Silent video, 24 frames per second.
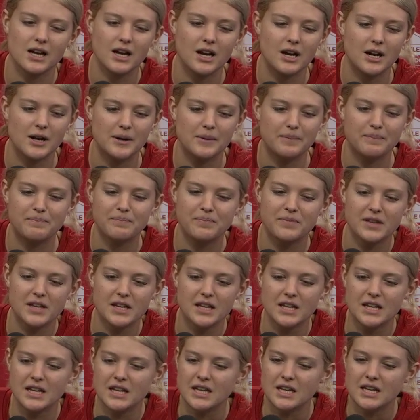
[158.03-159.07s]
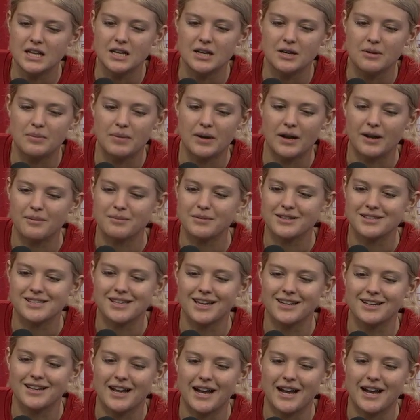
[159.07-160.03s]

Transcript: But I'm excited